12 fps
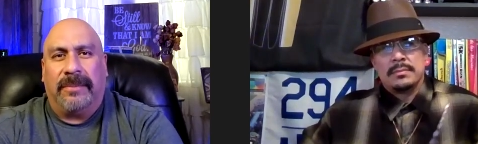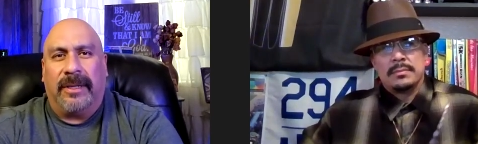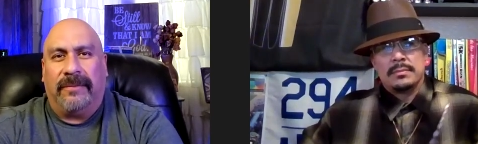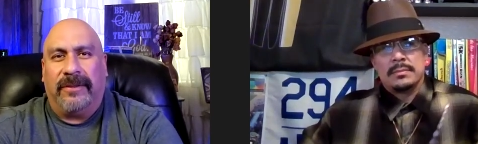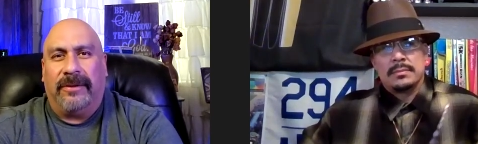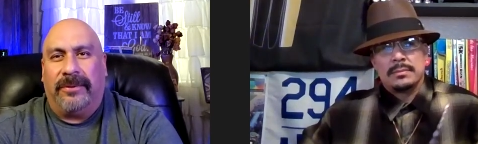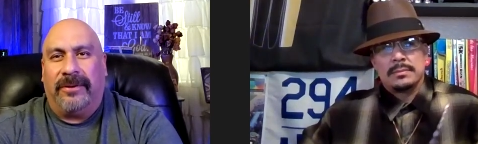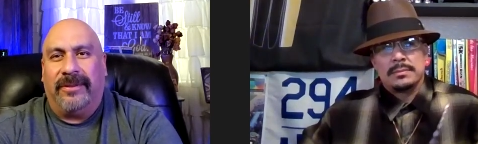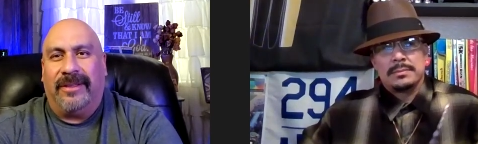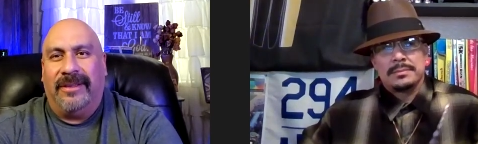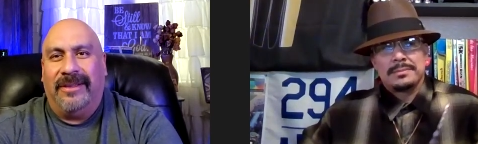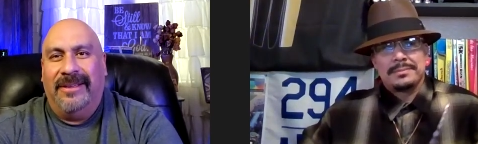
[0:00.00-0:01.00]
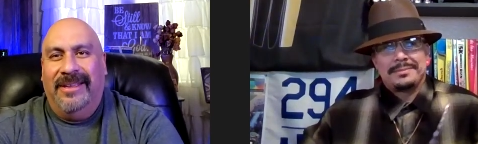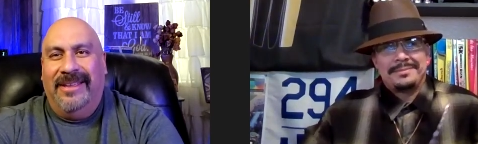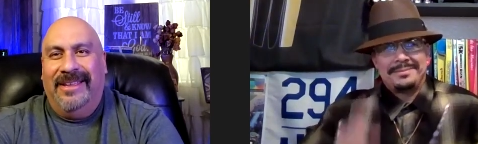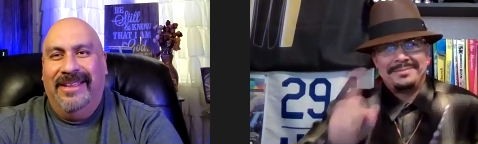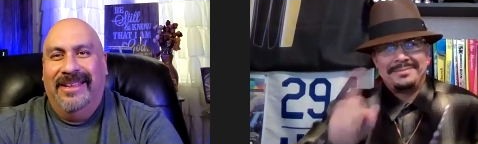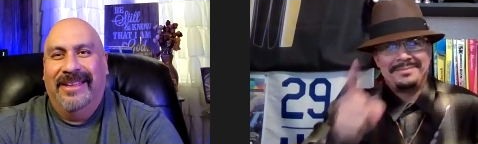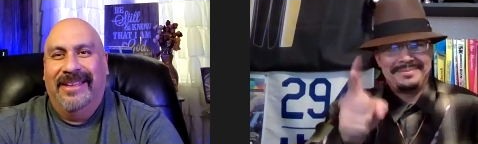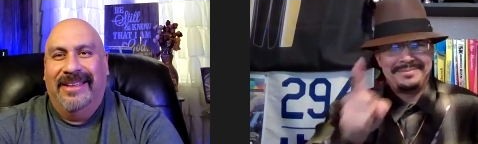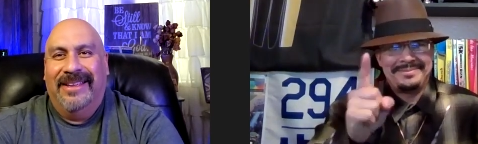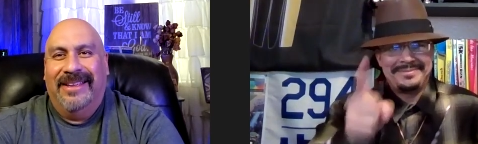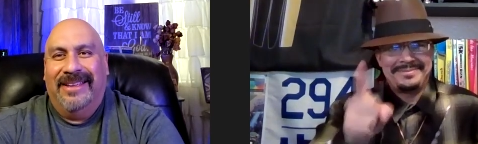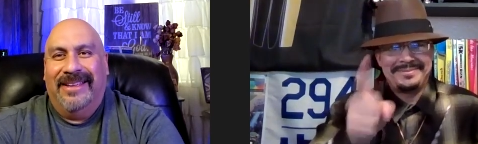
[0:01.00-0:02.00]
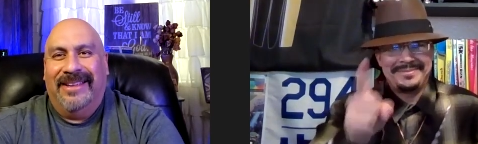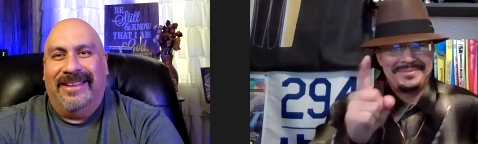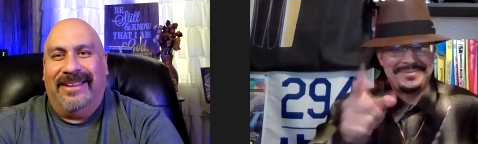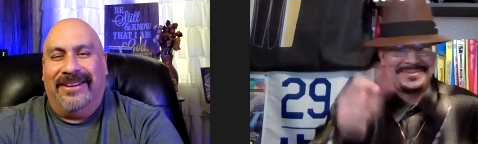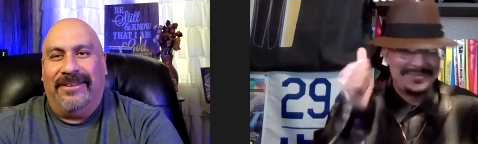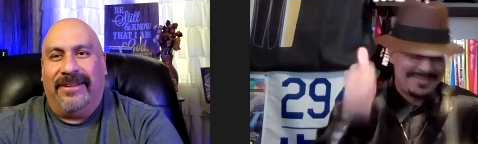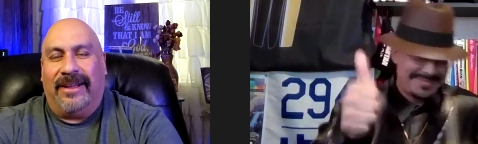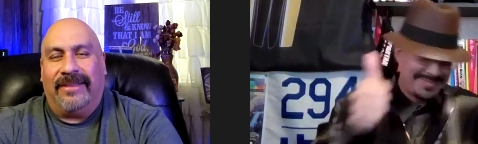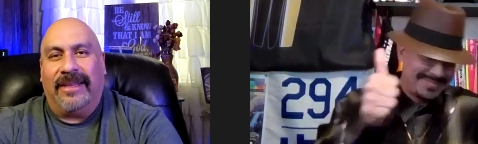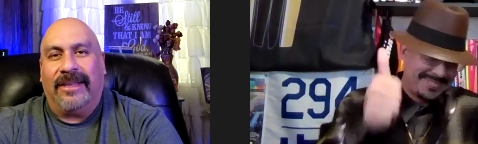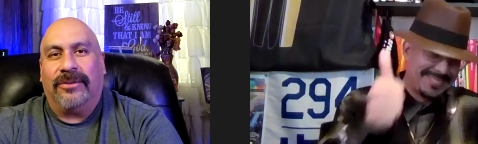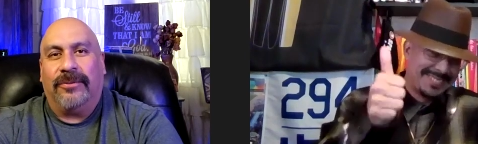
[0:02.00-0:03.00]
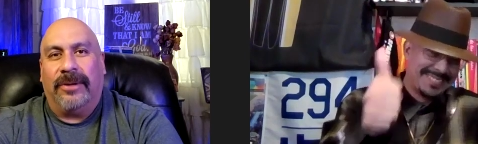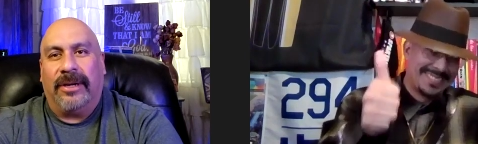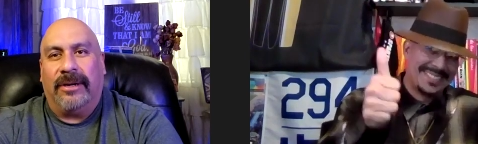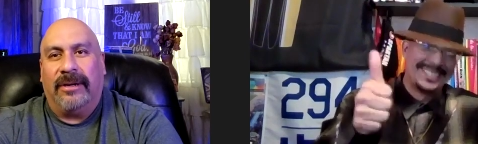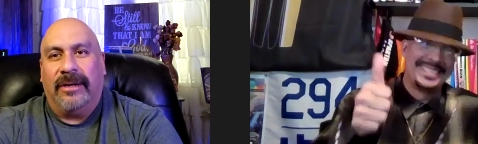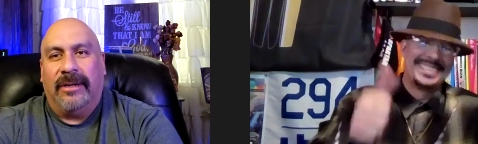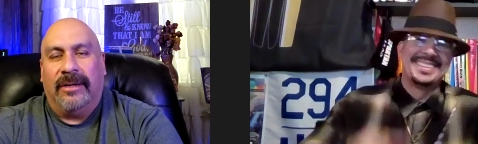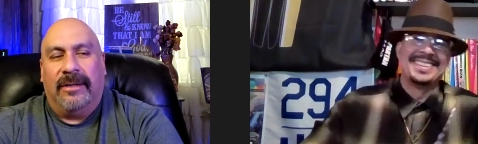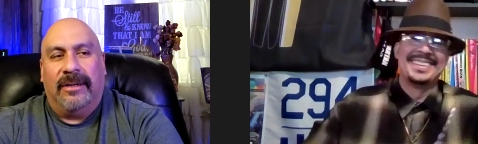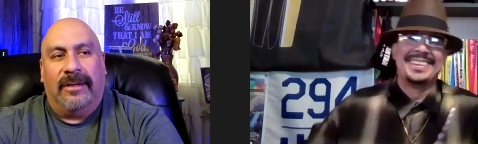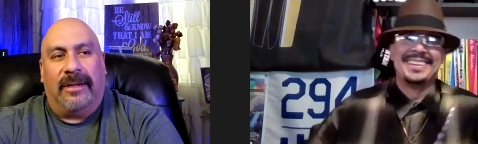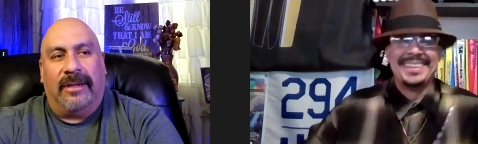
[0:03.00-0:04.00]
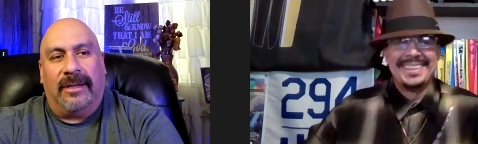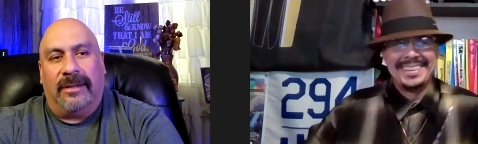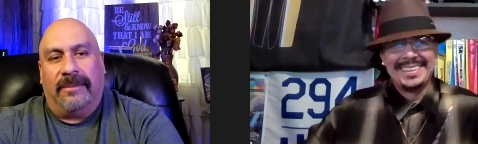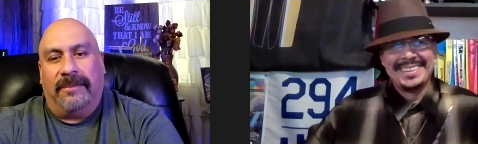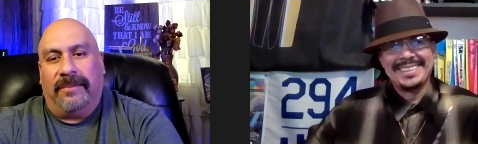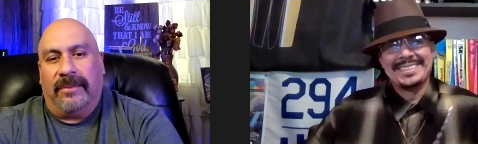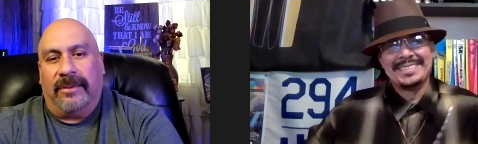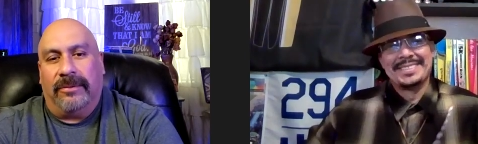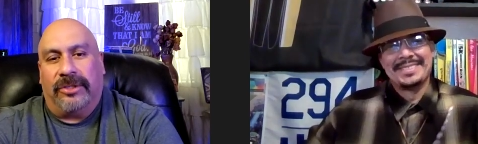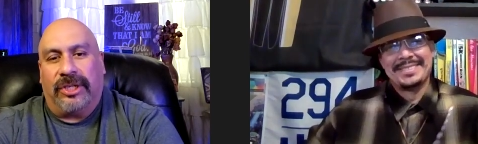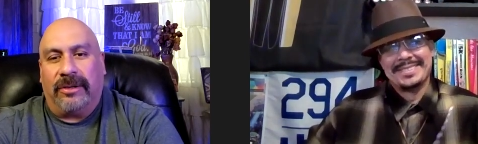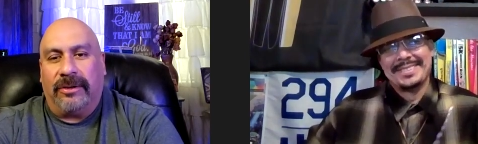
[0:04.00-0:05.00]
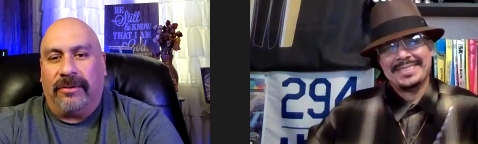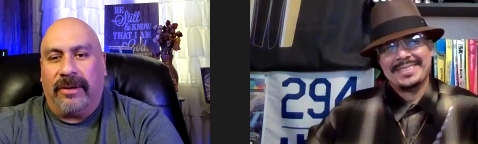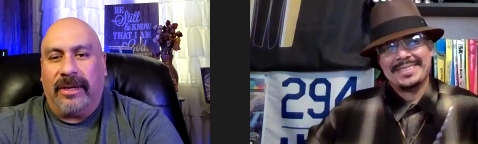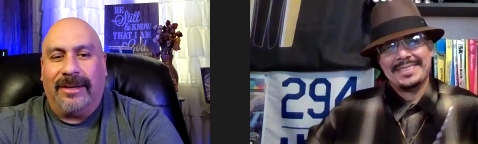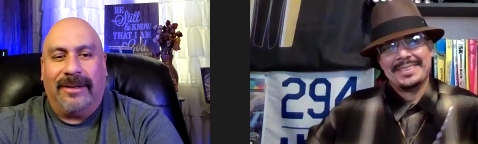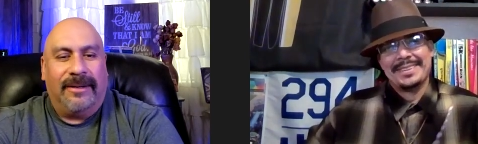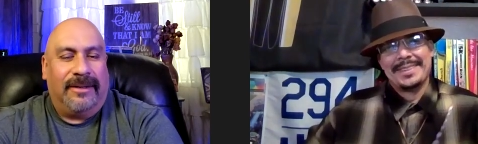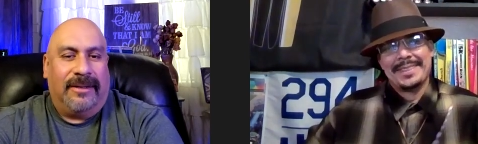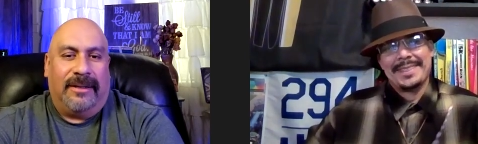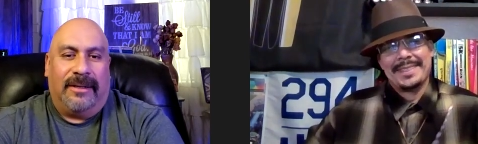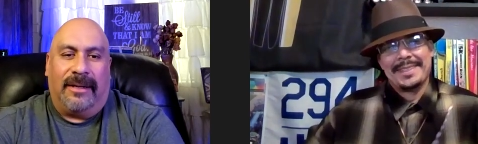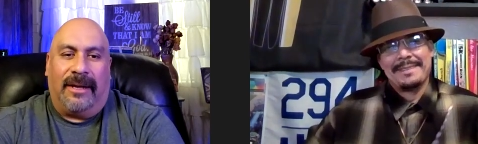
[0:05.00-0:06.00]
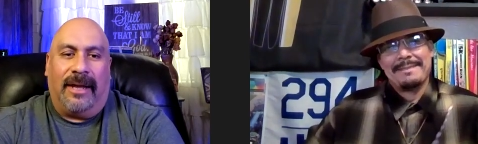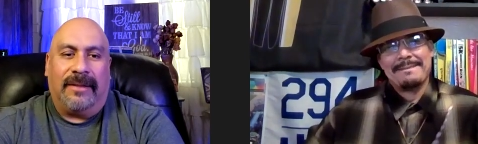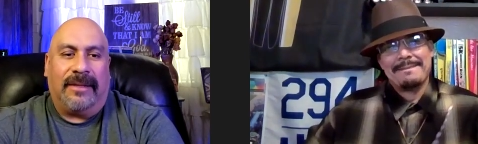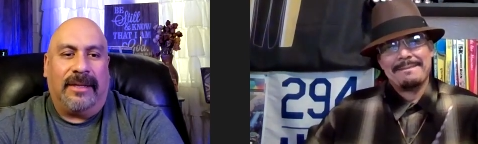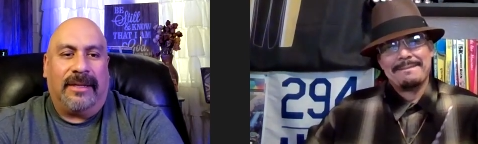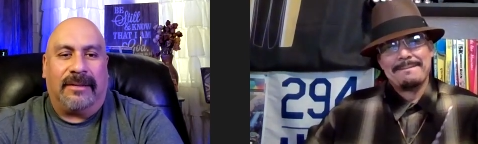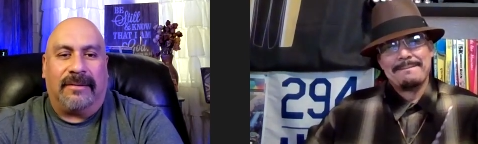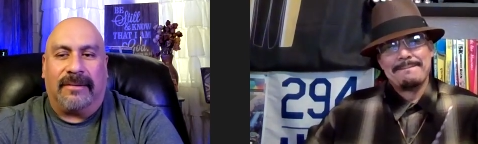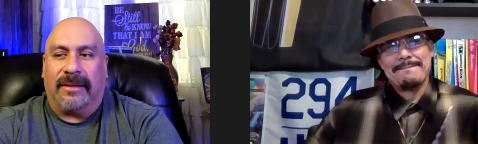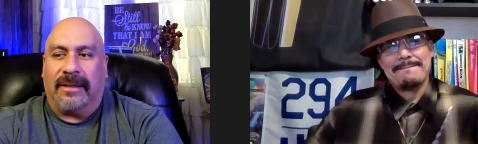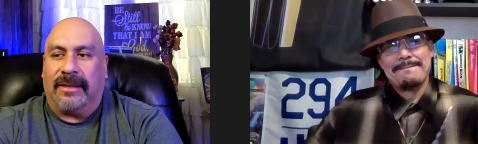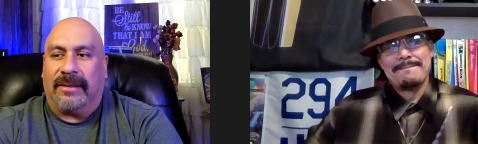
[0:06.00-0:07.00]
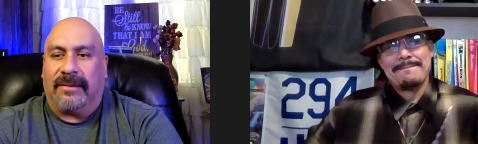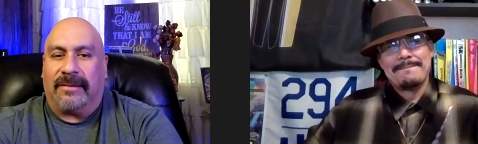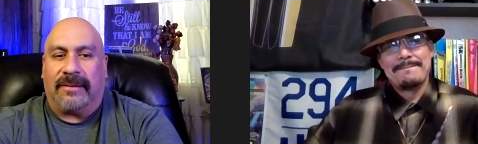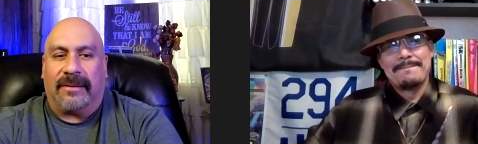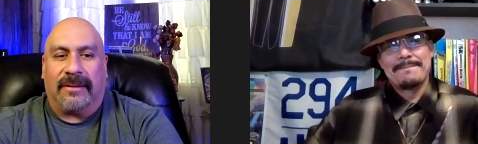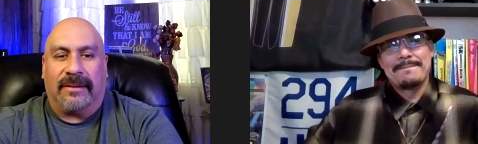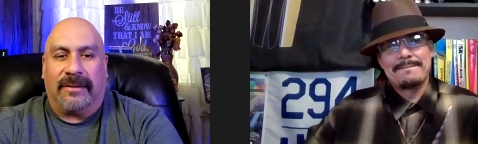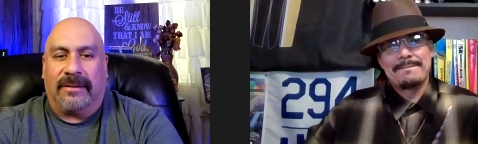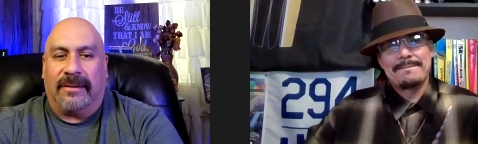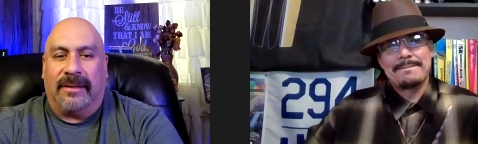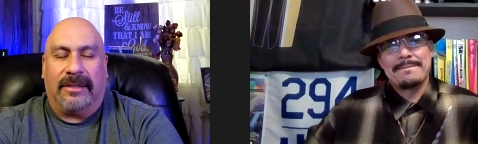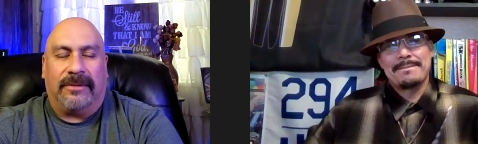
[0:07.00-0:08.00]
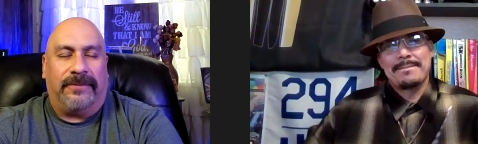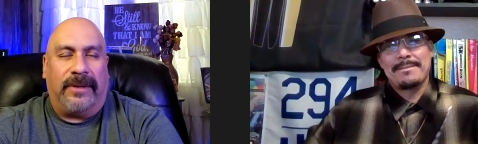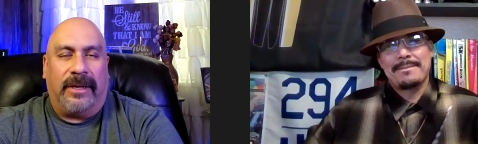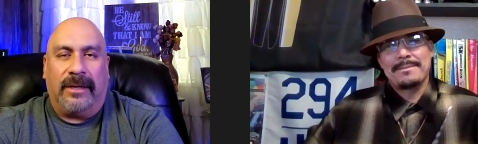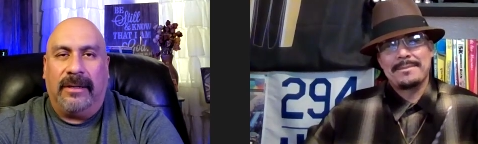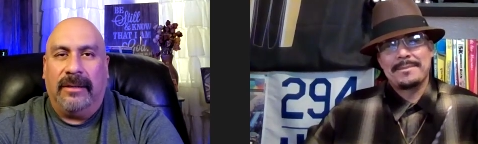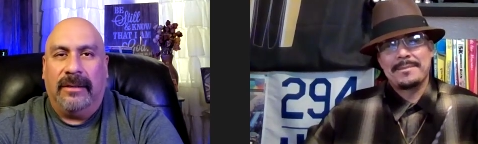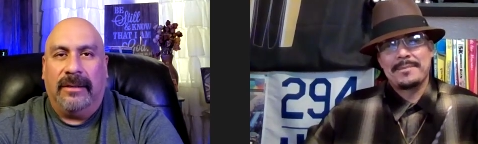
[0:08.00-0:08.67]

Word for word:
Speaker 1: big of their birthday you know i think it's weird um children i think it's it's it's fun.